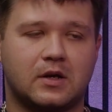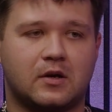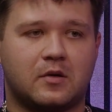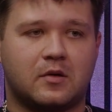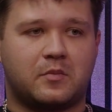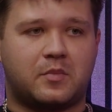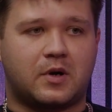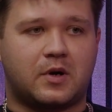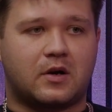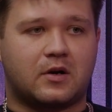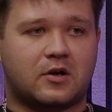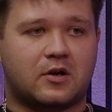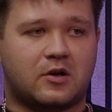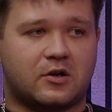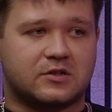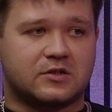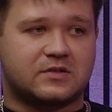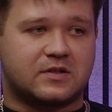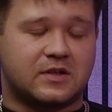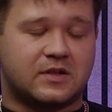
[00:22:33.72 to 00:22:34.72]
But
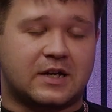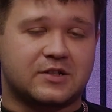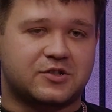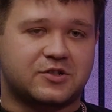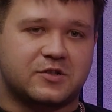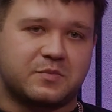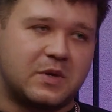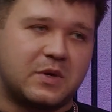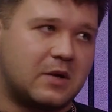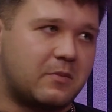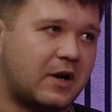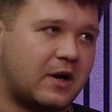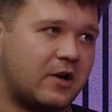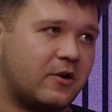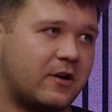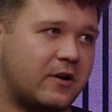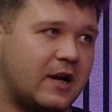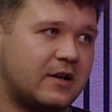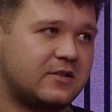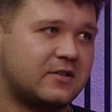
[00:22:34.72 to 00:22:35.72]
because that's just me in my
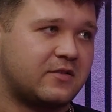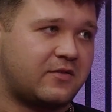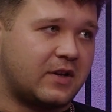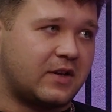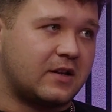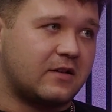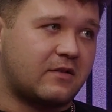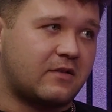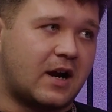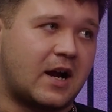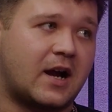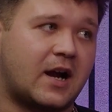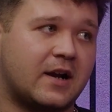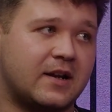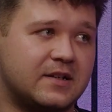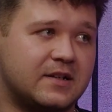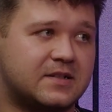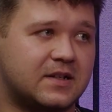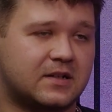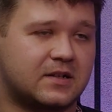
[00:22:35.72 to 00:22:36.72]
own head to think, right, I
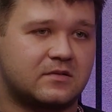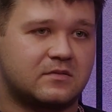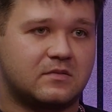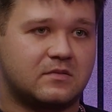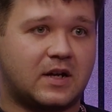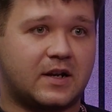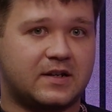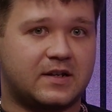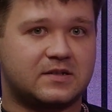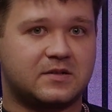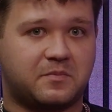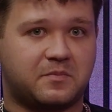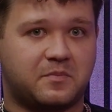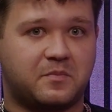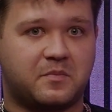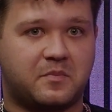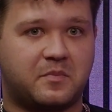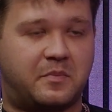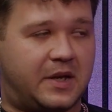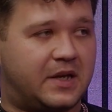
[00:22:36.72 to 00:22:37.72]
need to
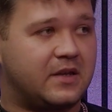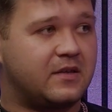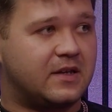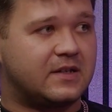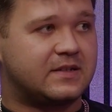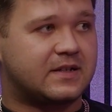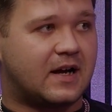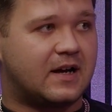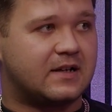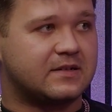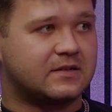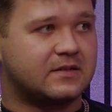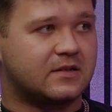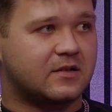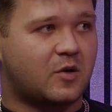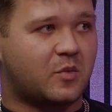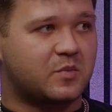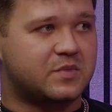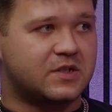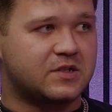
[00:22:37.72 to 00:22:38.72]
beat these guys in the
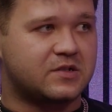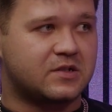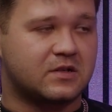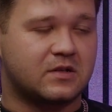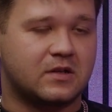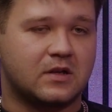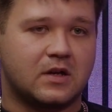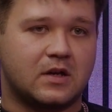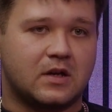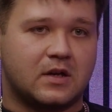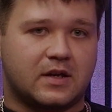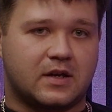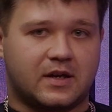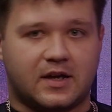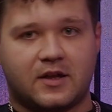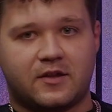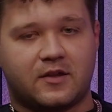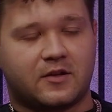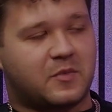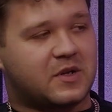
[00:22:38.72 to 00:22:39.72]
competition.
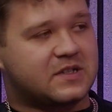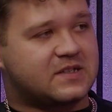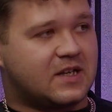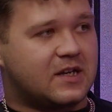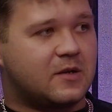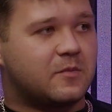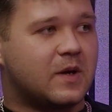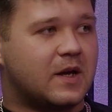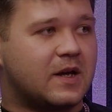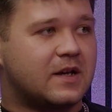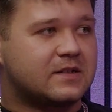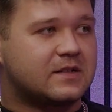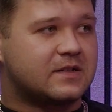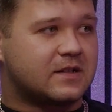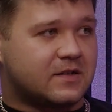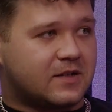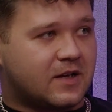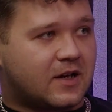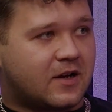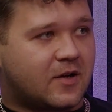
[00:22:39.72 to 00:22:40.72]
Yeah, they're my teammates,
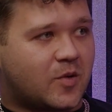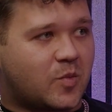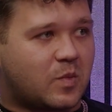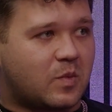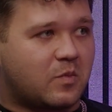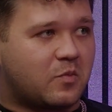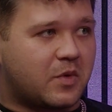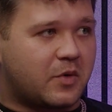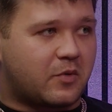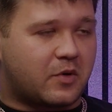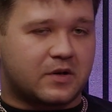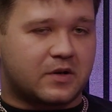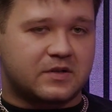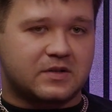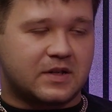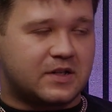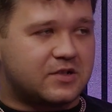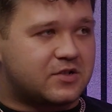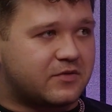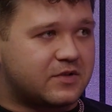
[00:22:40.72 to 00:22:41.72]
and yeah, we want
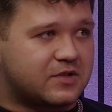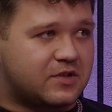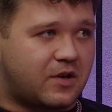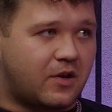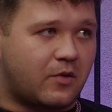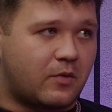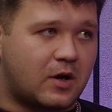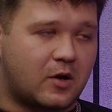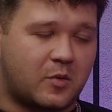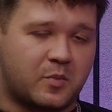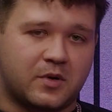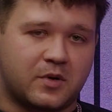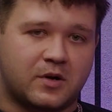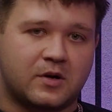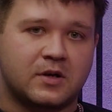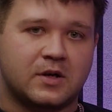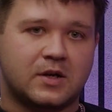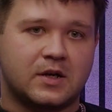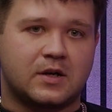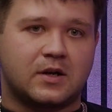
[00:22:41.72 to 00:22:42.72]
each other to do well, but
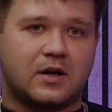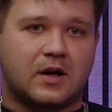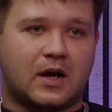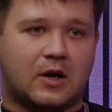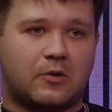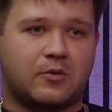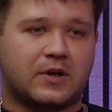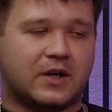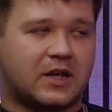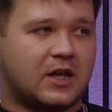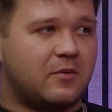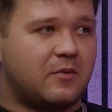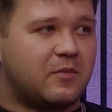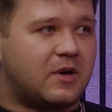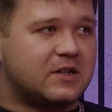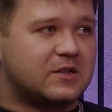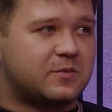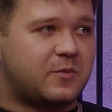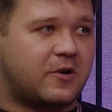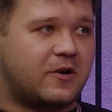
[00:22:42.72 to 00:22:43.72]
I want to keep
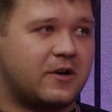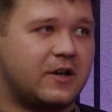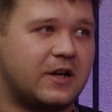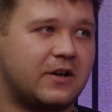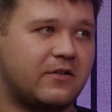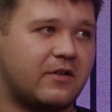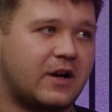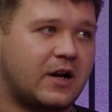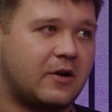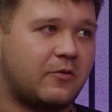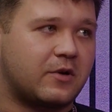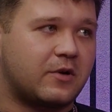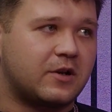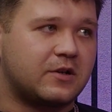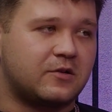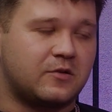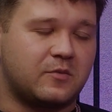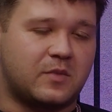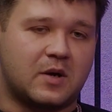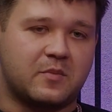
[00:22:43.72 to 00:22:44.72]
my spot here, and I want to
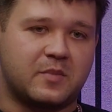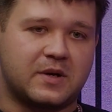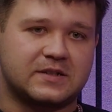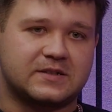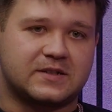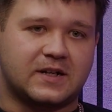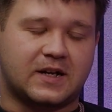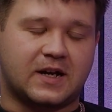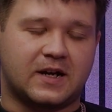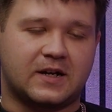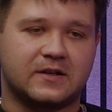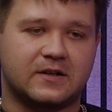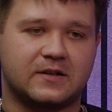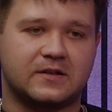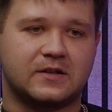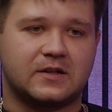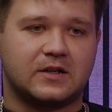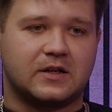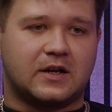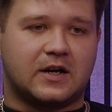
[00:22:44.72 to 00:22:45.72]
do my best I can, and
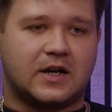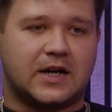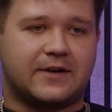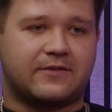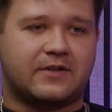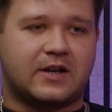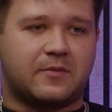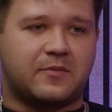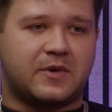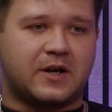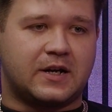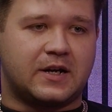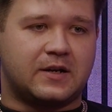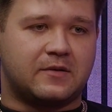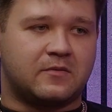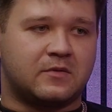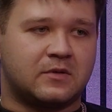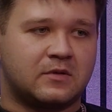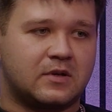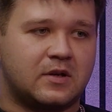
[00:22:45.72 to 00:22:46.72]
I've kept that
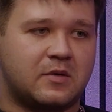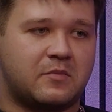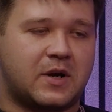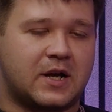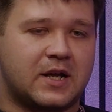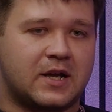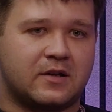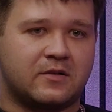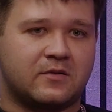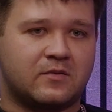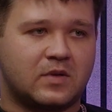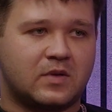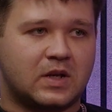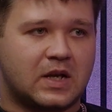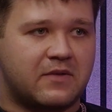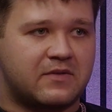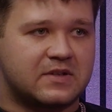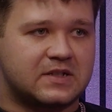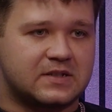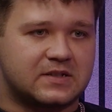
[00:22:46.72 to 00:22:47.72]
in my head
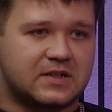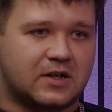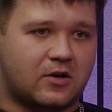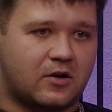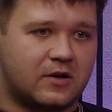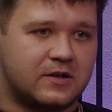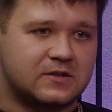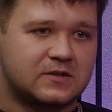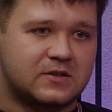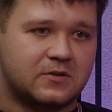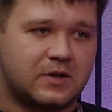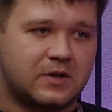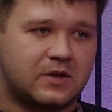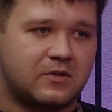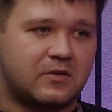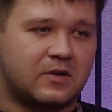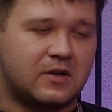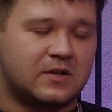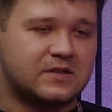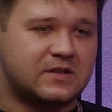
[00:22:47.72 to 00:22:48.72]
ever since I got into
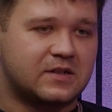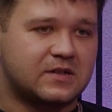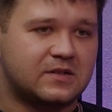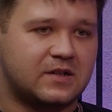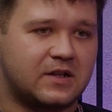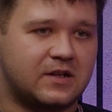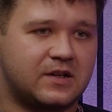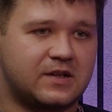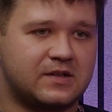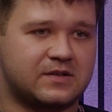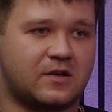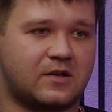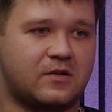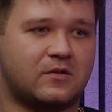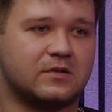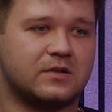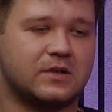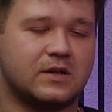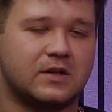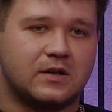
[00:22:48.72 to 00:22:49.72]
it at 16 years
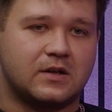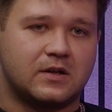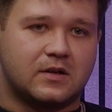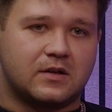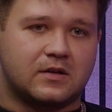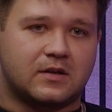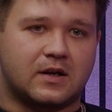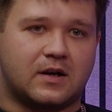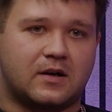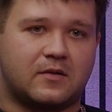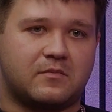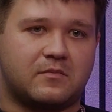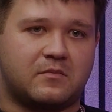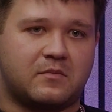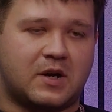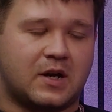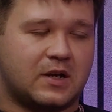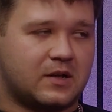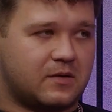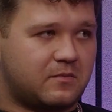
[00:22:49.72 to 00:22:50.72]
old, that
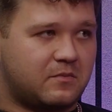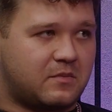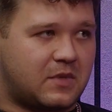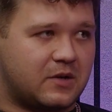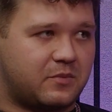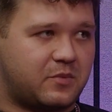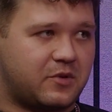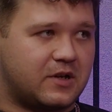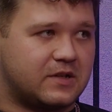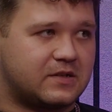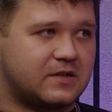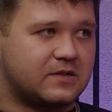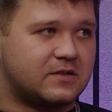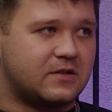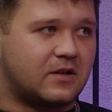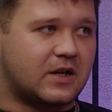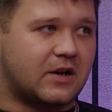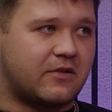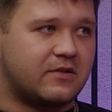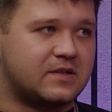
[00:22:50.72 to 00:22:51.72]
my place is
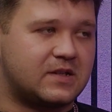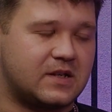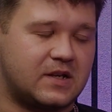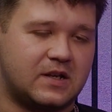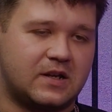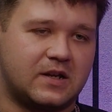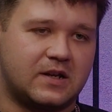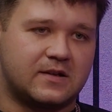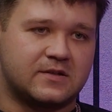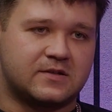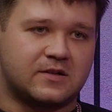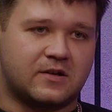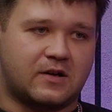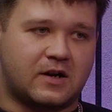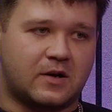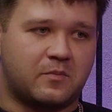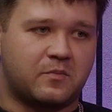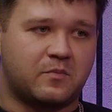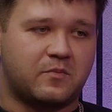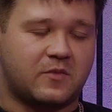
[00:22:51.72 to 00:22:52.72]
not guaranteed here, so
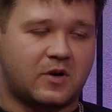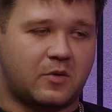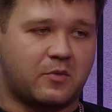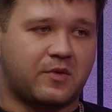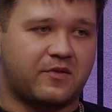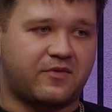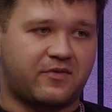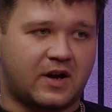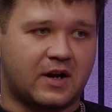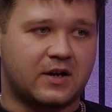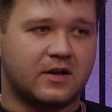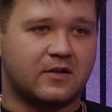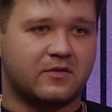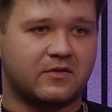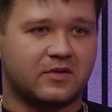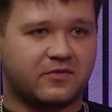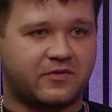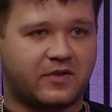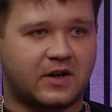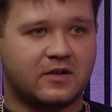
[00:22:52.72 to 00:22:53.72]
I'm going to fight.
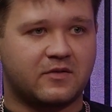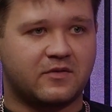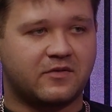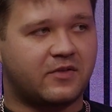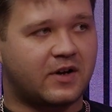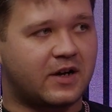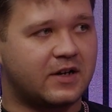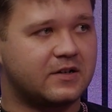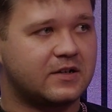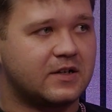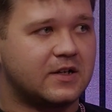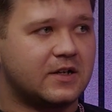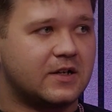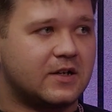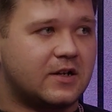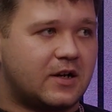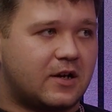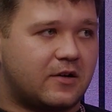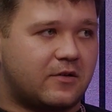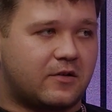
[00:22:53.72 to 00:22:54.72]
I'm
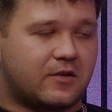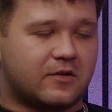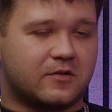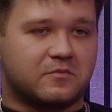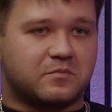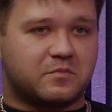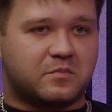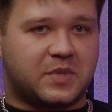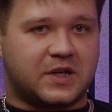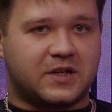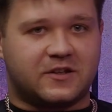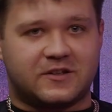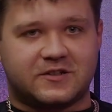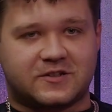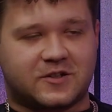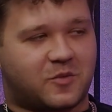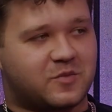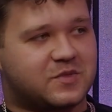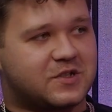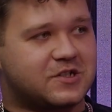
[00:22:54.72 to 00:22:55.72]
going to beat this
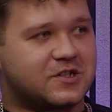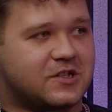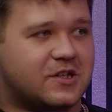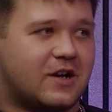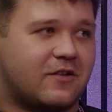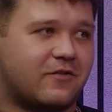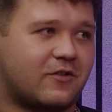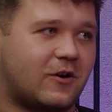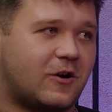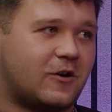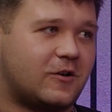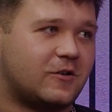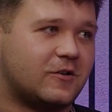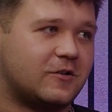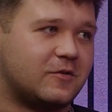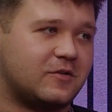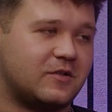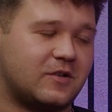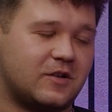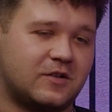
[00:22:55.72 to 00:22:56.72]
competition that I've got
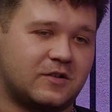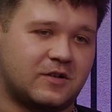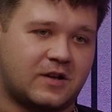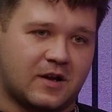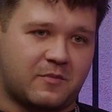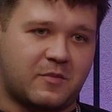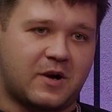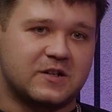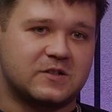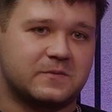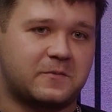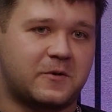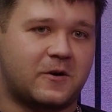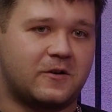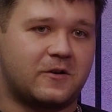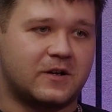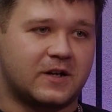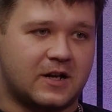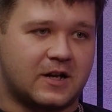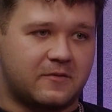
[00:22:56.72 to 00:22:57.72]
and get my spot
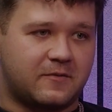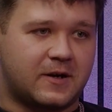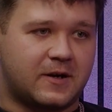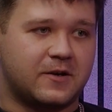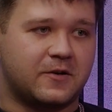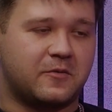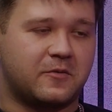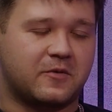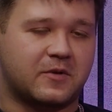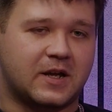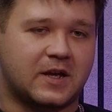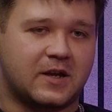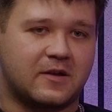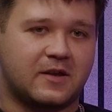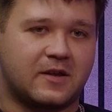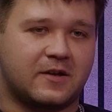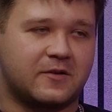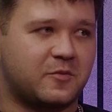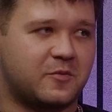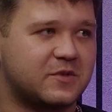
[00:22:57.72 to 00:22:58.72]
and get
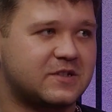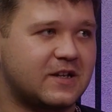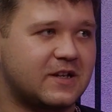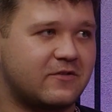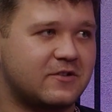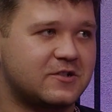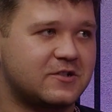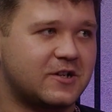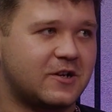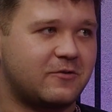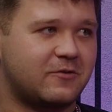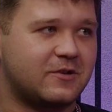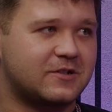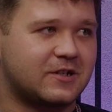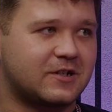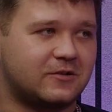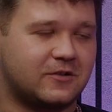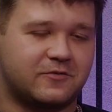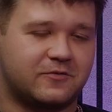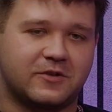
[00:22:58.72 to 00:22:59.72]
that number 7 shirt, which
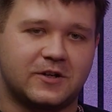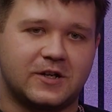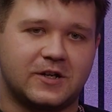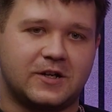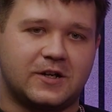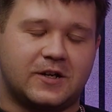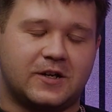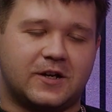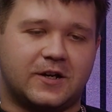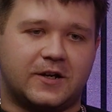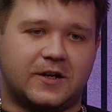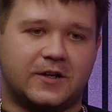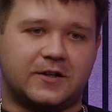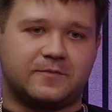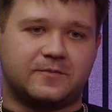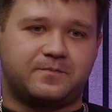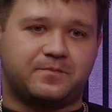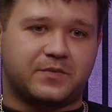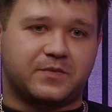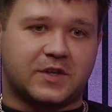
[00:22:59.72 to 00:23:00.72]
I love,
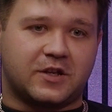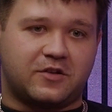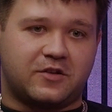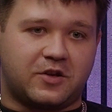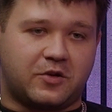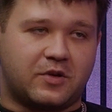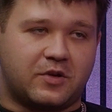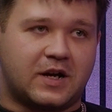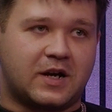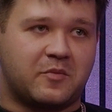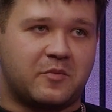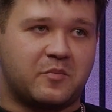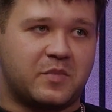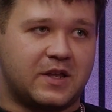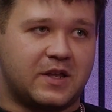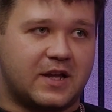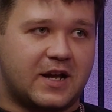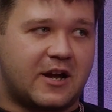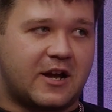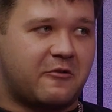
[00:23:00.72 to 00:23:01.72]
and do that and be
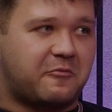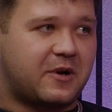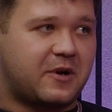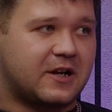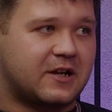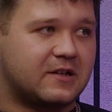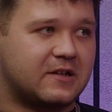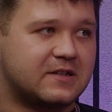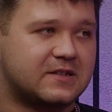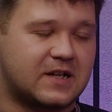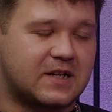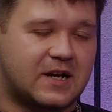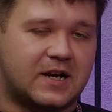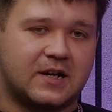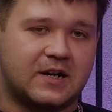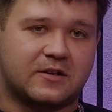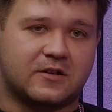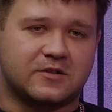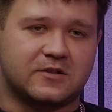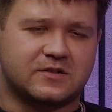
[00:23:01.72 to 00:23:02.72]
the half back in the
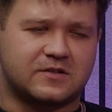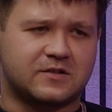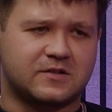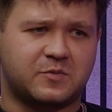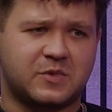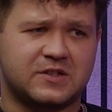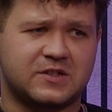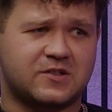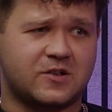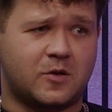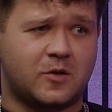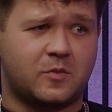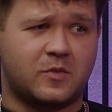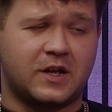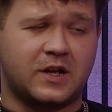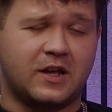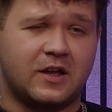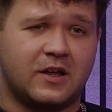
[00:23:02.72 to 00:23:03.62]
side, because there's been so many